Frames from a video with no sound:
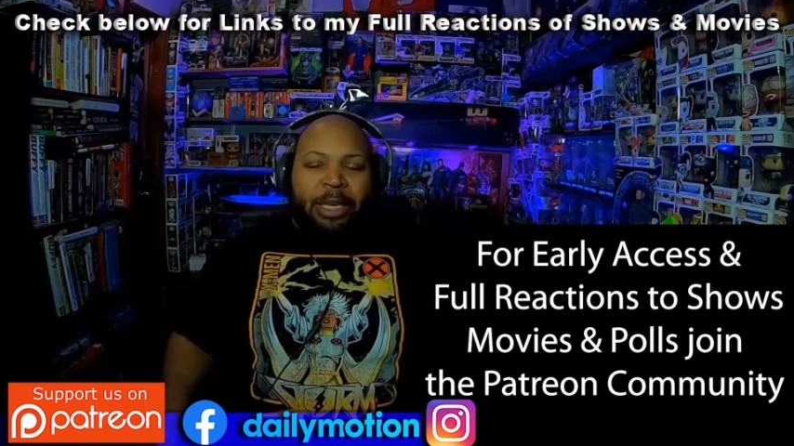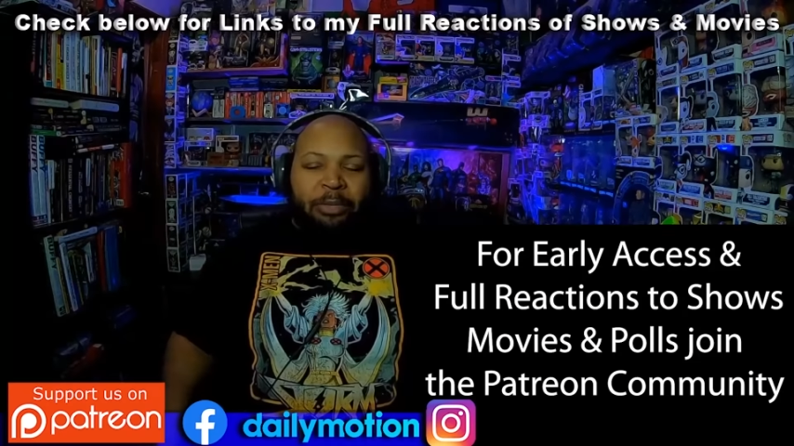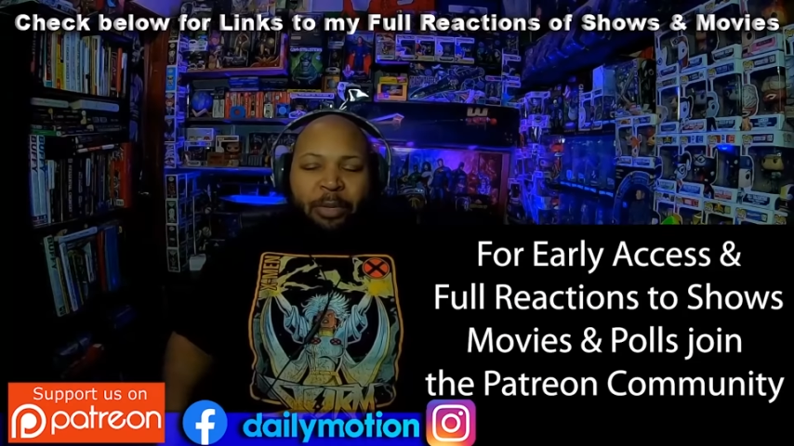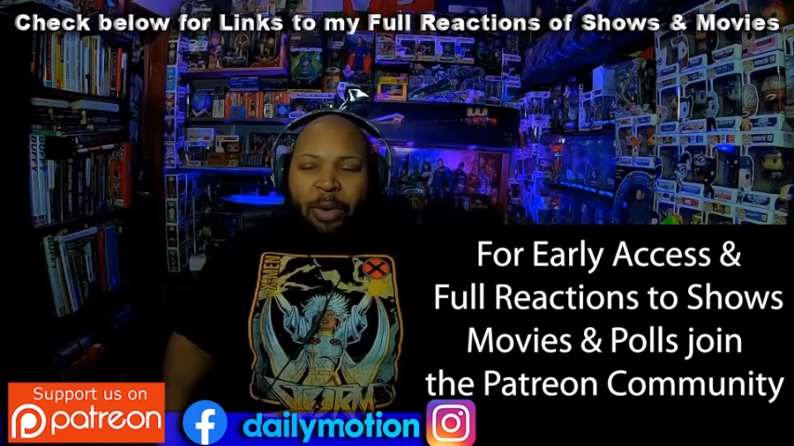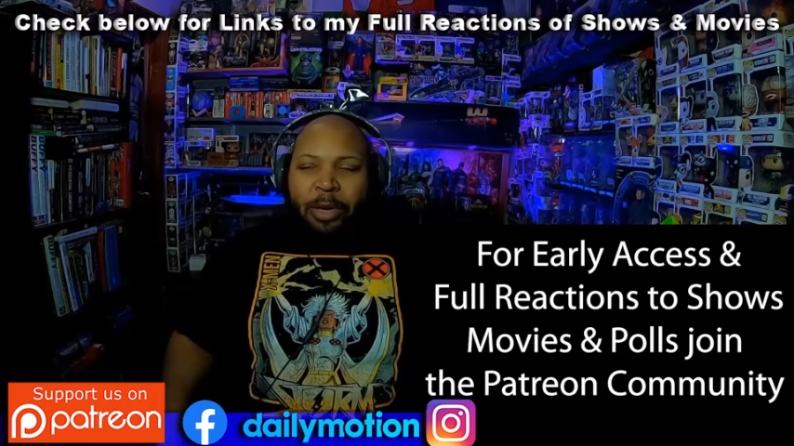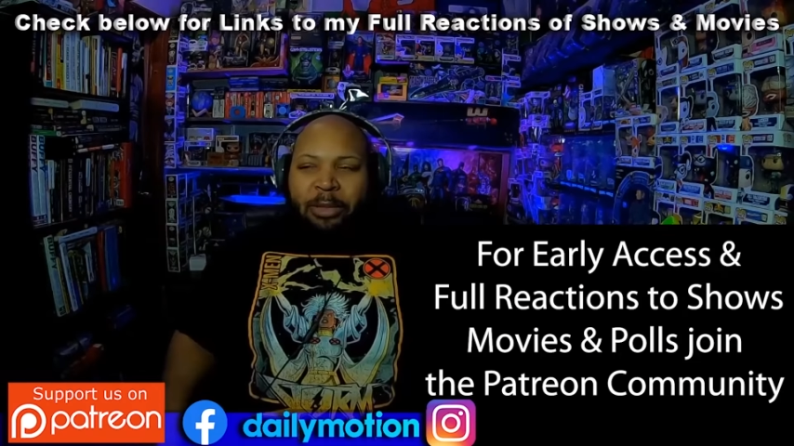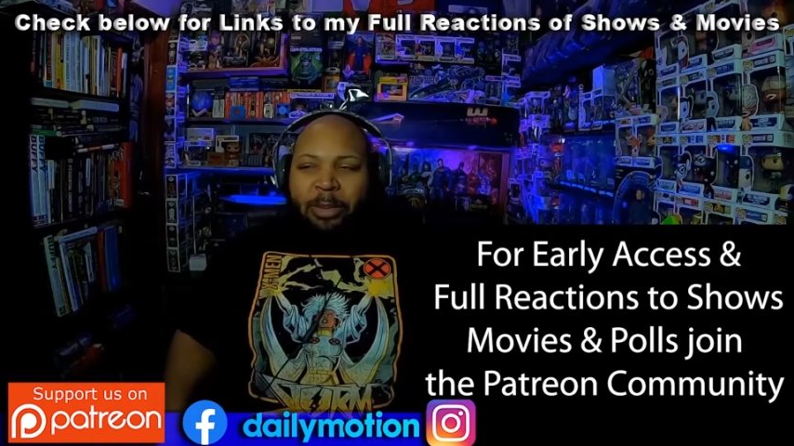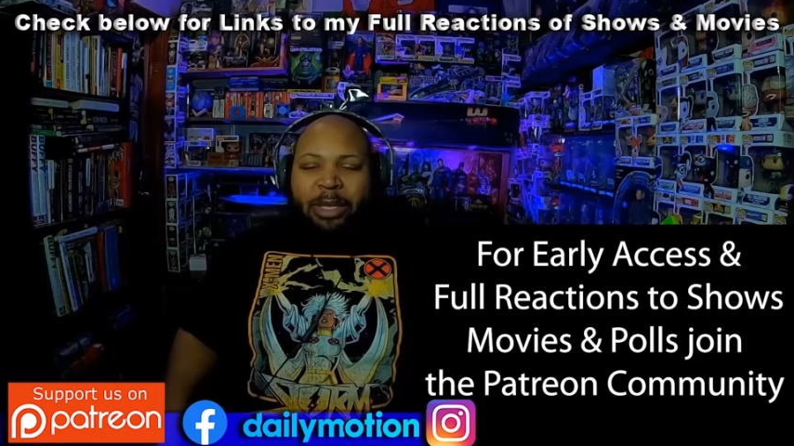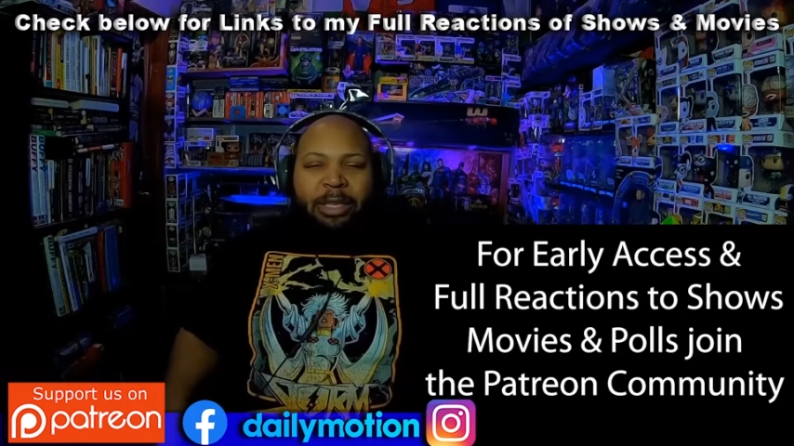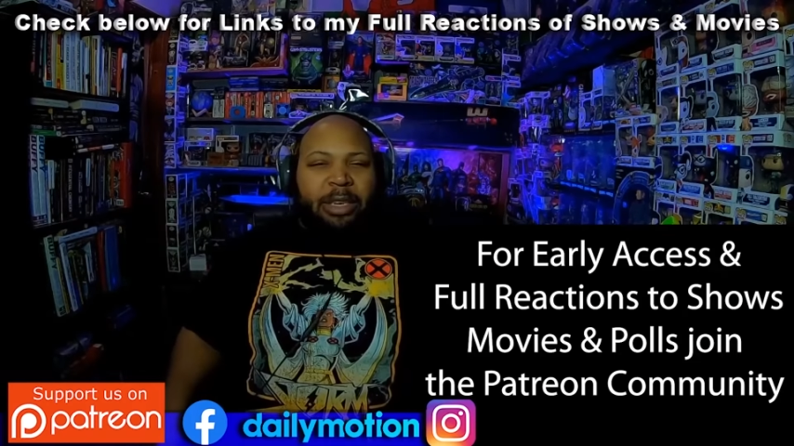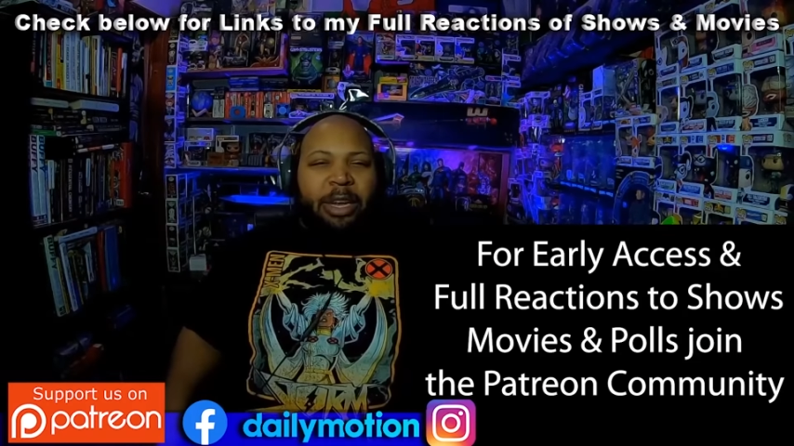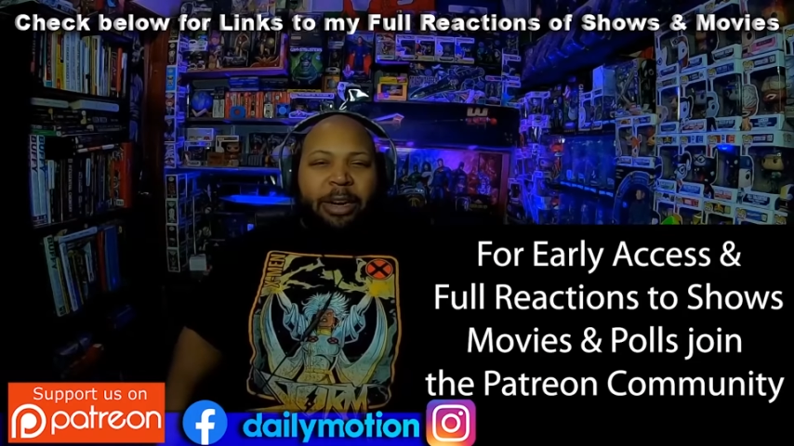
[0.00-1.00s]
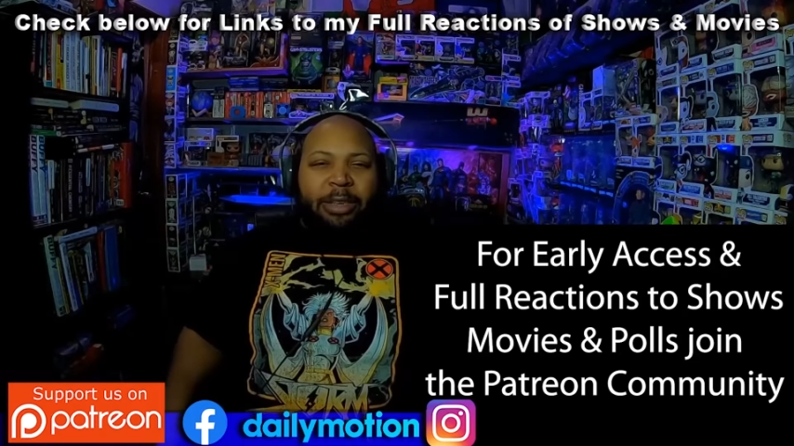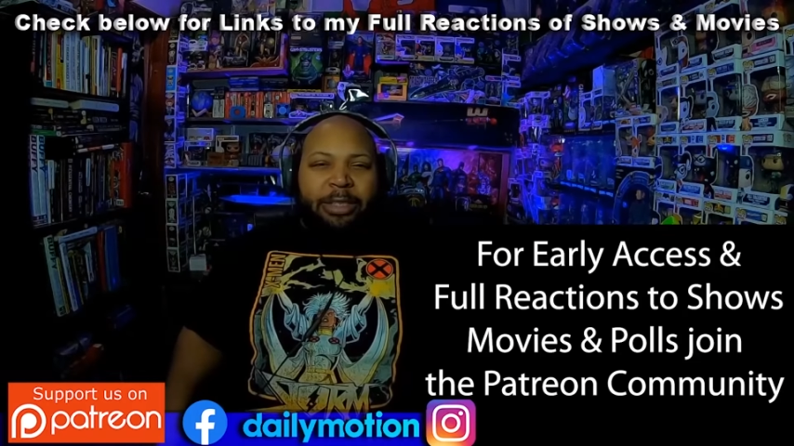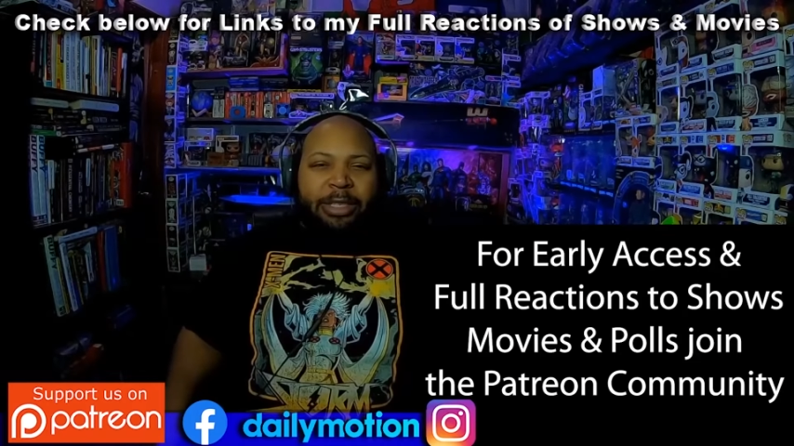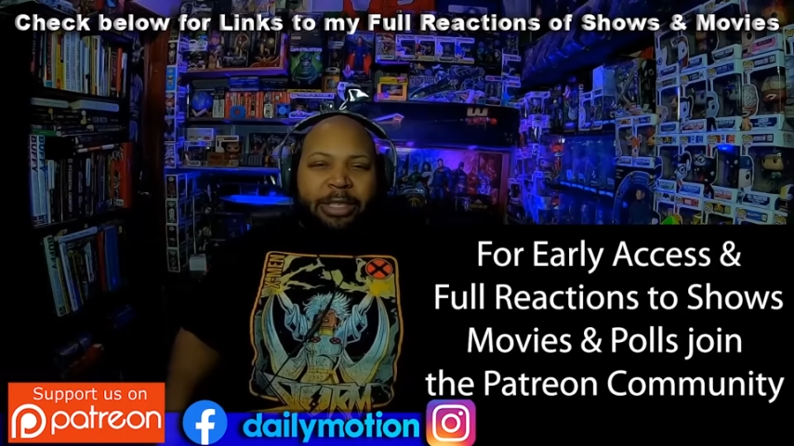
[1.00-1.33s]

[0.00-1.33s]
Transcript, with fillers: even though I like Smithy as a character.